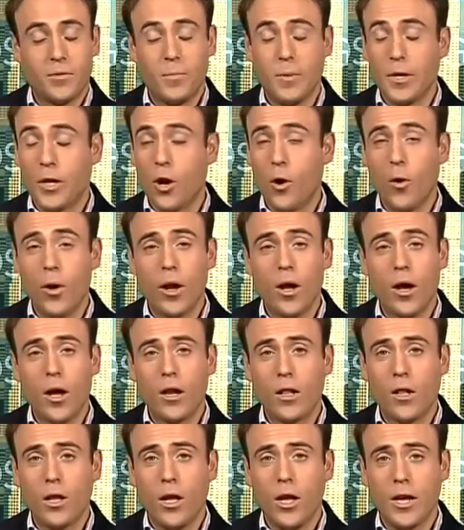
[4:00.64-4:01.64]
It's been going
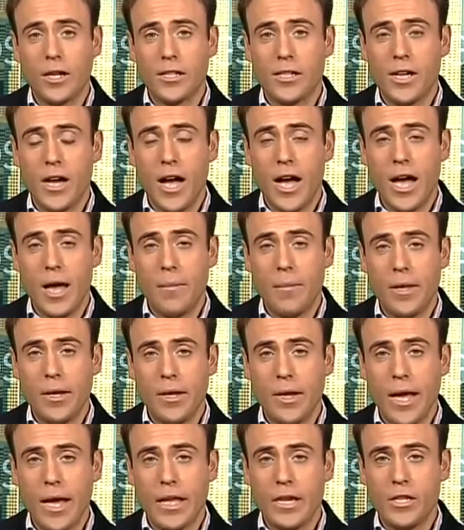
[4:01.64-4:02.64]
on a long time,
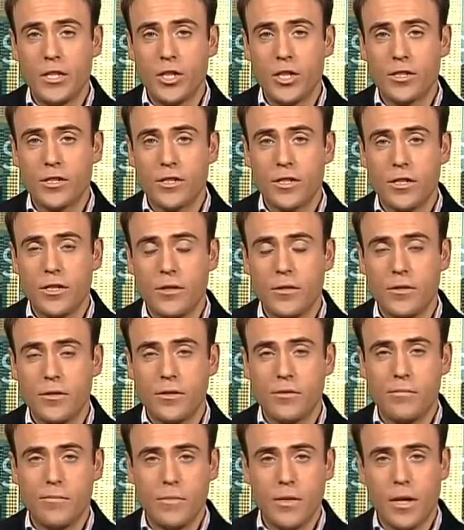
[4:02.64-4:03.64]
and just to
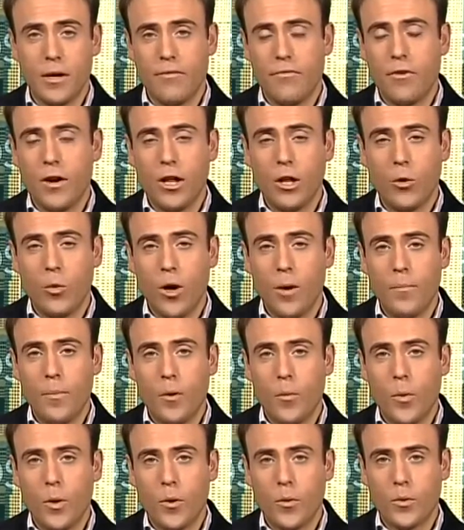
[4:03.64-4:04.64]
follow
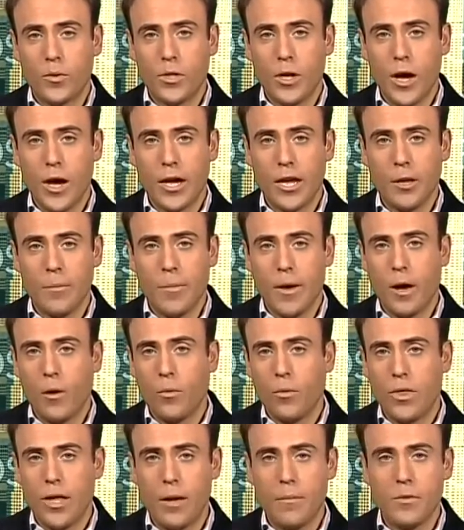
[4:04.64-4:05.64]
up on what you were talking
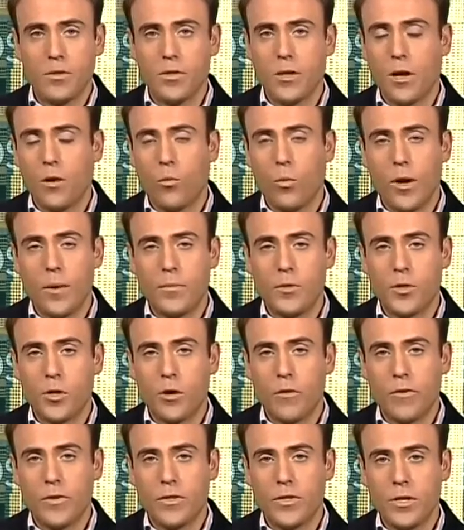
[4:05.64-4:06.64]
about with Amazon Web
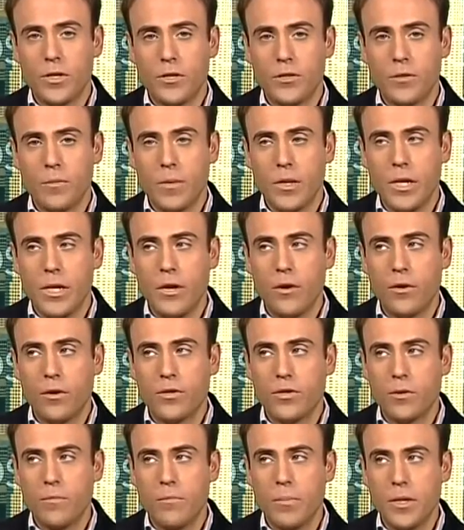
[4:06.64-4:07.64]
Services, I mean,
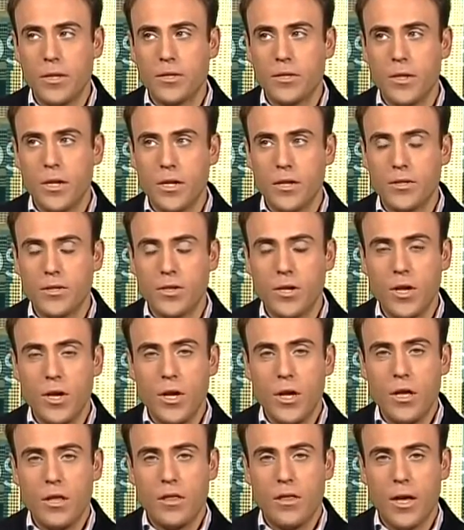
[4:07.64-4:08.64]
here is a business
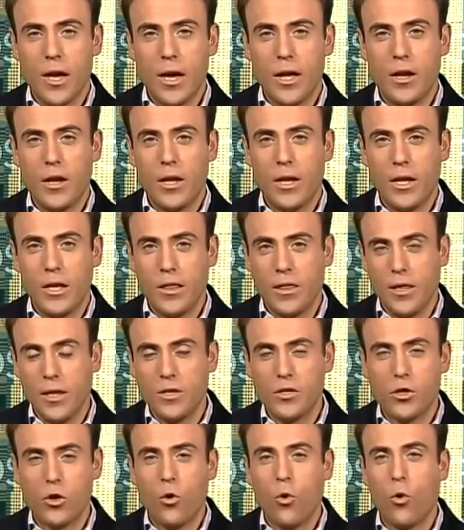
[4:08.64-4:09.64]
that in
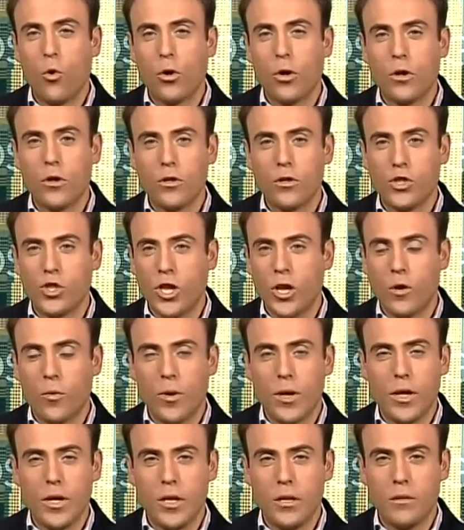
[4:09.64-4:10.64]
this quarter
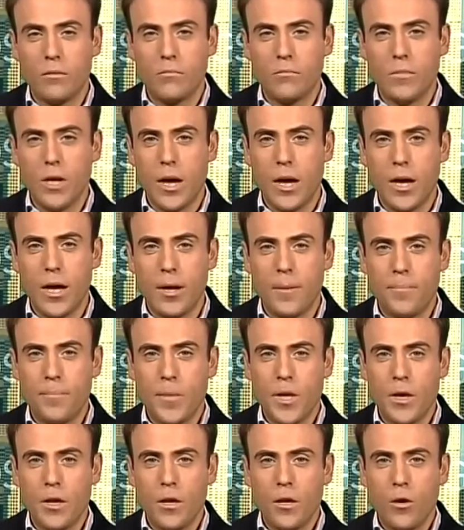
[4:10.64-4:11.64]
generated,
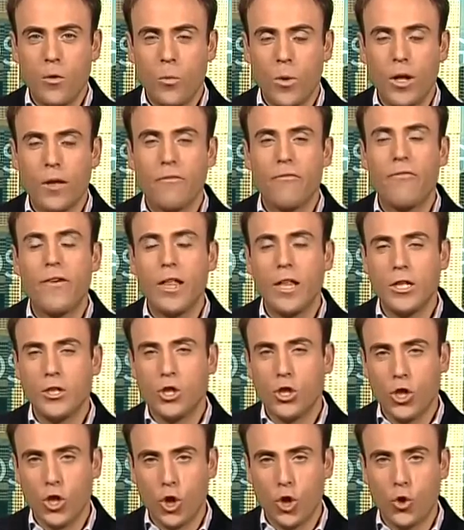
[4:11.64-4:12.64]
well, it fell
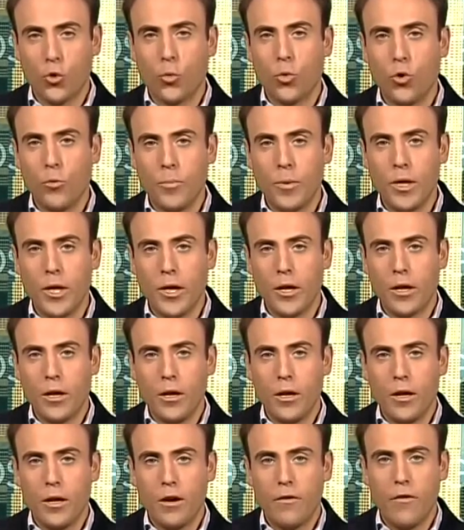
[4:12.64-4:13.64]
into the grouping
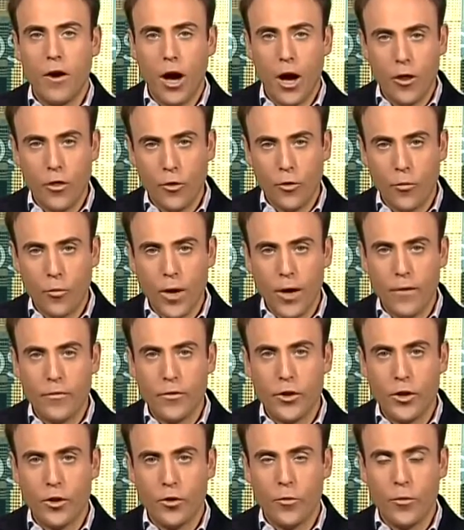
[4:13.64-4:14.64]
of other
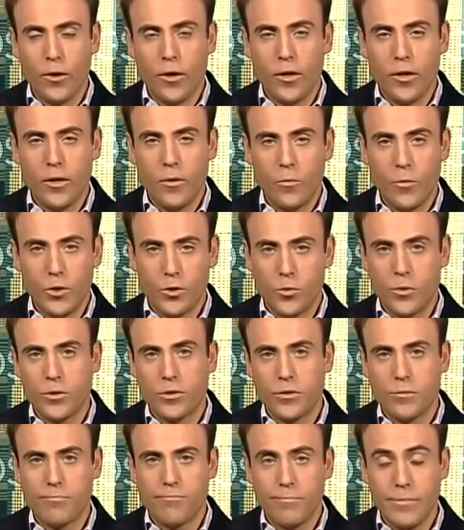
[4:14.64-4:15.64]
revenue, which
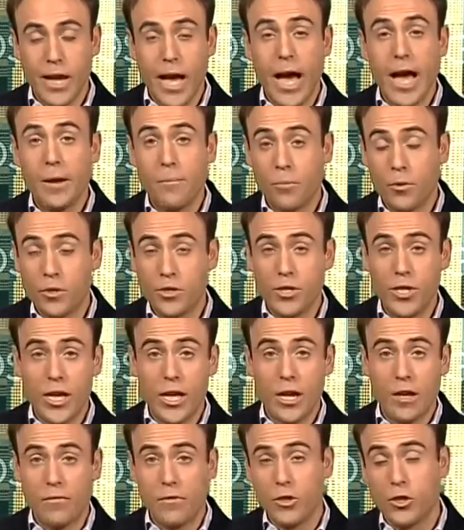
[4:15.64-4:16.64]
was
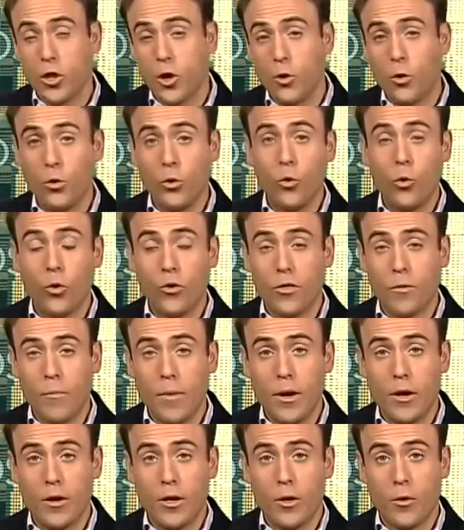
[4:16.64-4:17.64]
9% of the total North
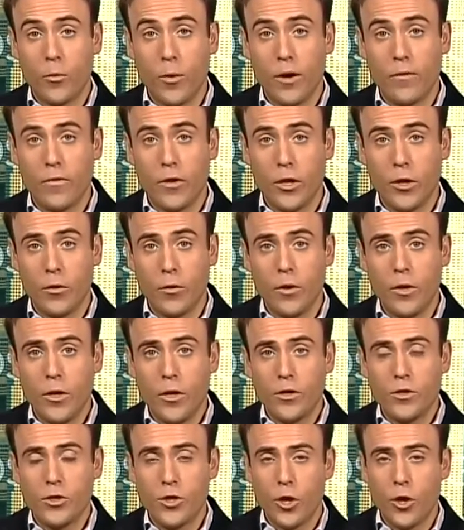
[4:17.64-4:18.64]
American revenue.
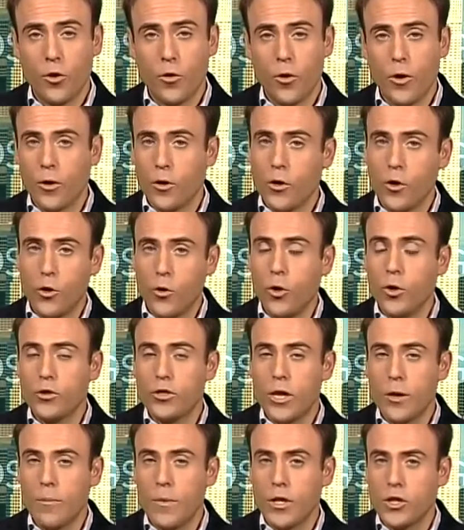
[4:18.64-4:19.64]
So who
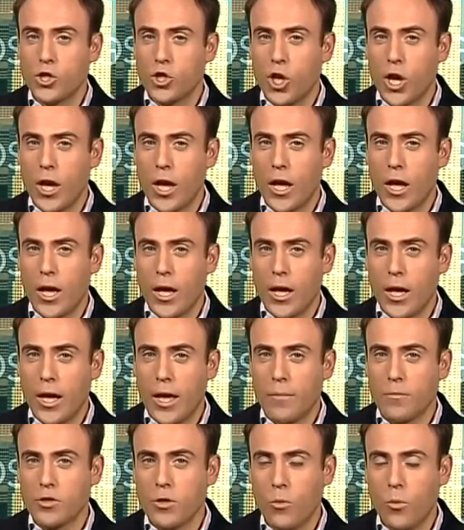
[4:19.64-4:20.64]
knows how much
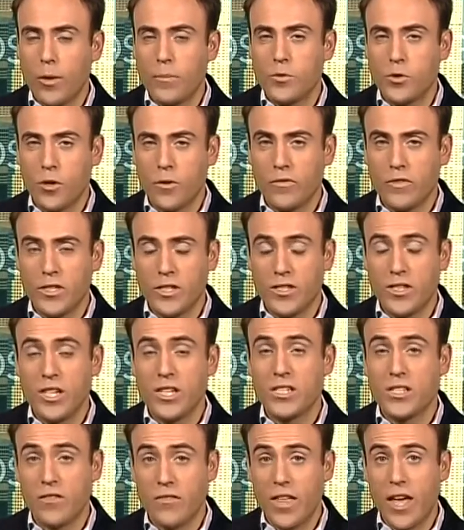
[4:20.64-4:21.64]
Amazon Web
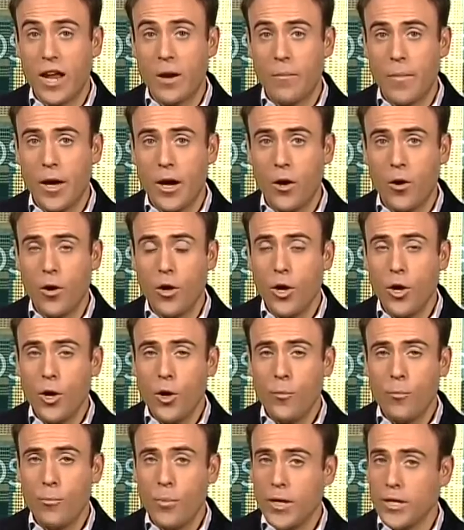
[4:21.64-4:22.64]
Services is of that amount,
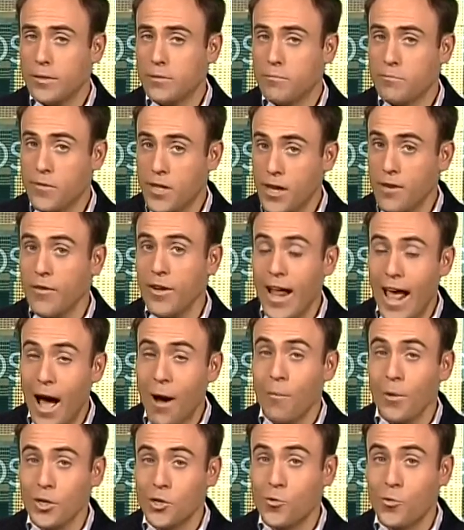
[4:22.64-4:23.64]
but given
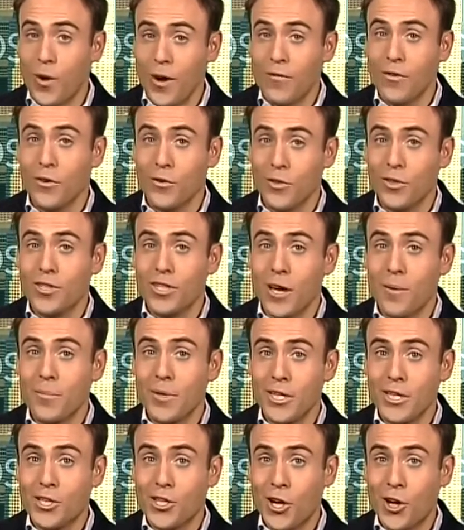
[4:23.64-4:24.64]
how much revenue this
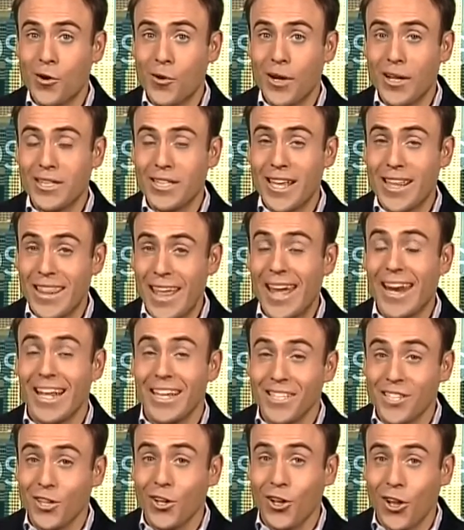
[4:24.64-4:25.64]
company generates, that
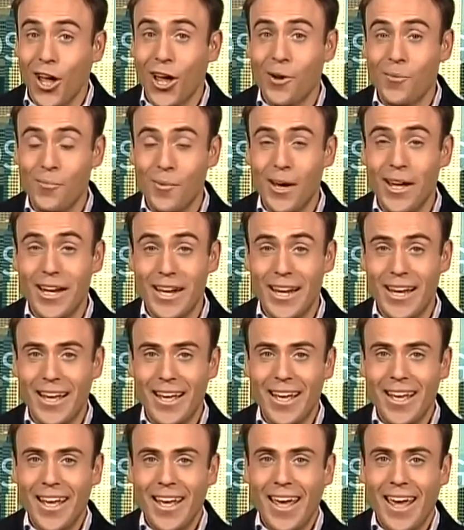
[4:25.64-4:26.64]
is a lot of money.